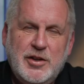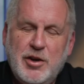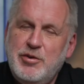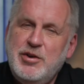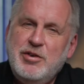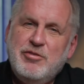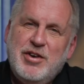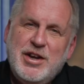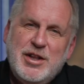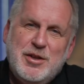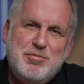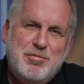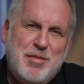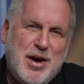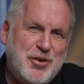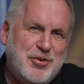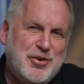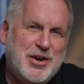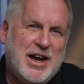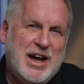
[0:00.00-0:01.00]
The only real
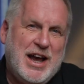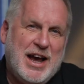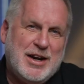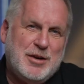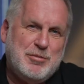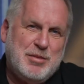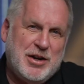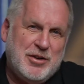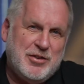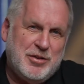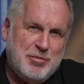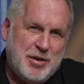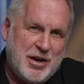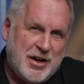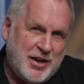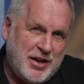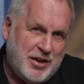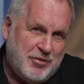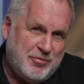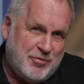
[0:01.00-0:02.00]
moan I had about
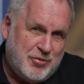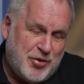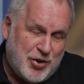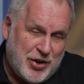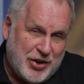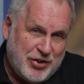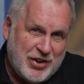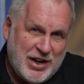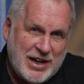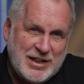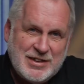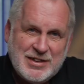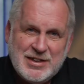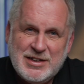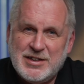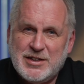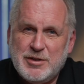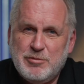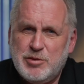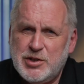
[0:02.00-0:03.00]
my 400S
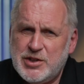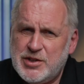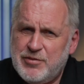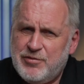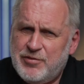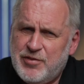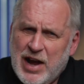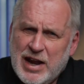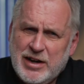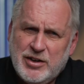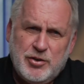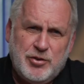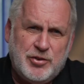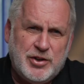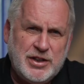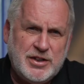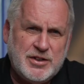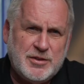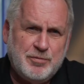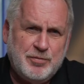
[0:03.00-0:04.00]
system was the fan
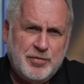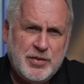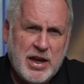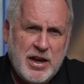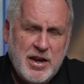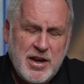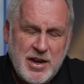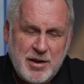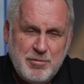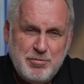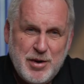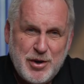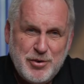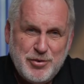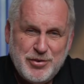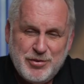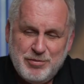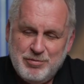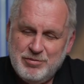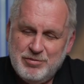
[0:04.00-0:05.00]
noise in
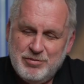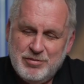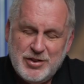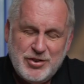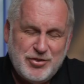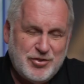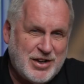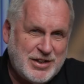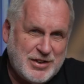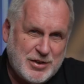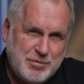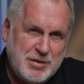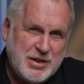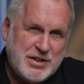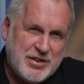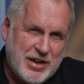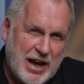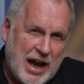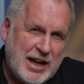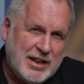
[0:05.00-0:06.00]
both the
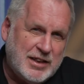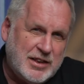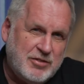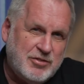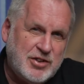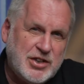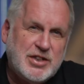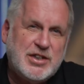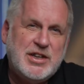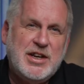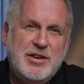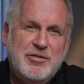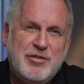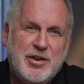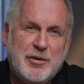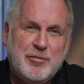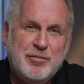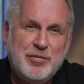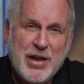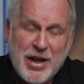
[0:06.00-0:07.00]
transmitter and the
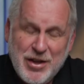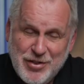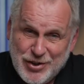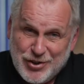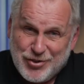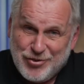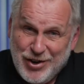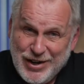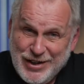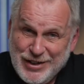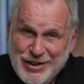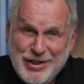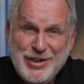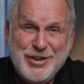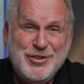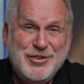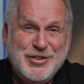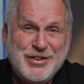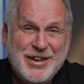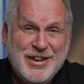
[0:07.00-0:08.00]
receiver. The great
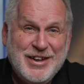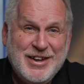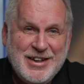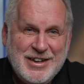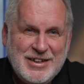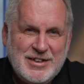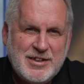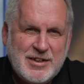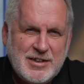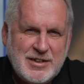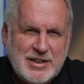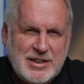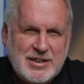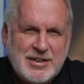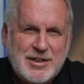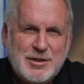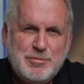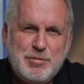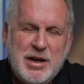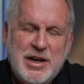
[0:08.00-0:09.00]
news is that
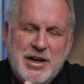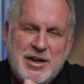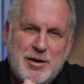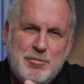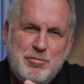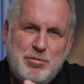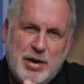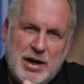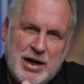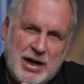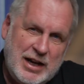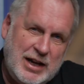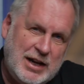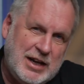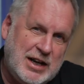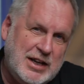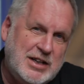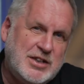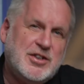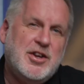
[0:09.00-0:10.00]
this has been
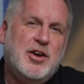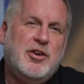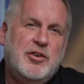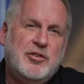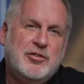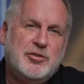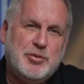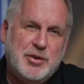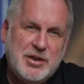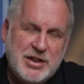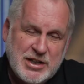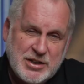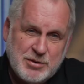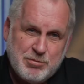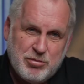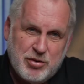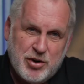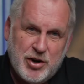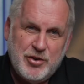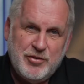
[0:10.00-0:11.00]
completely solved with this
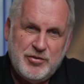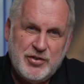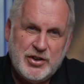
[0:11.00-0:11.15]
Pro